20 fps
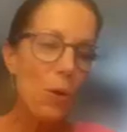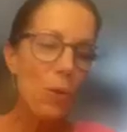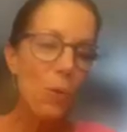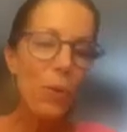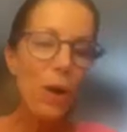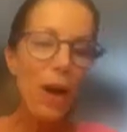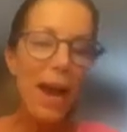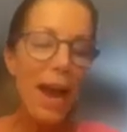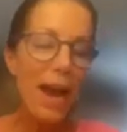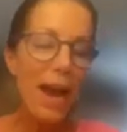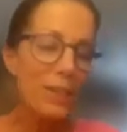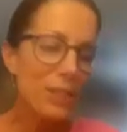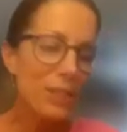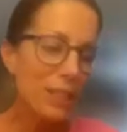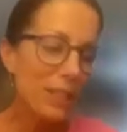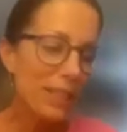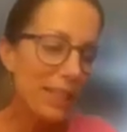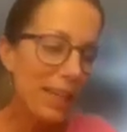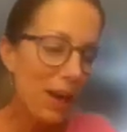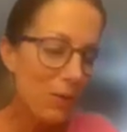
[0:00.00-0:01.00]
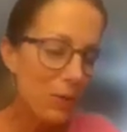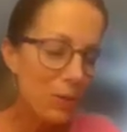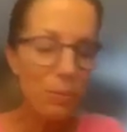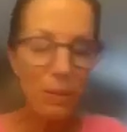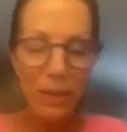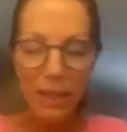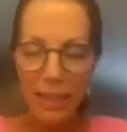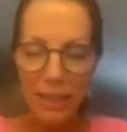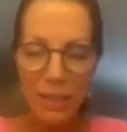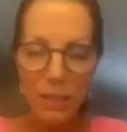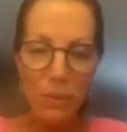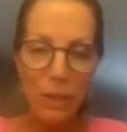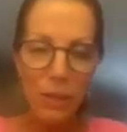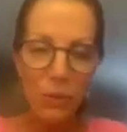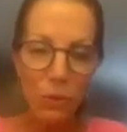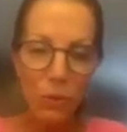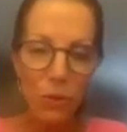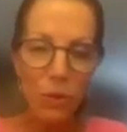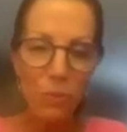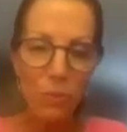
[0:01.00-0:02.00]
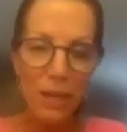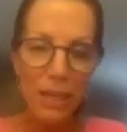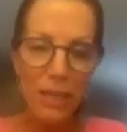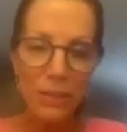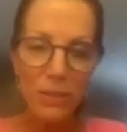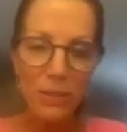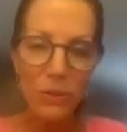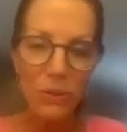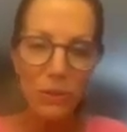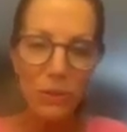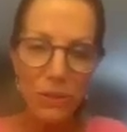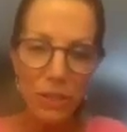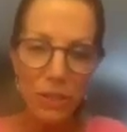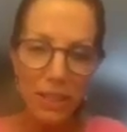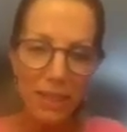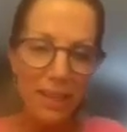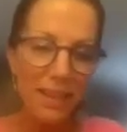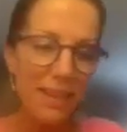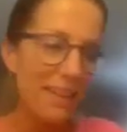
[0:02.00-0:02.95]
Well, actually, I was planning to be an orthopedic surgeon.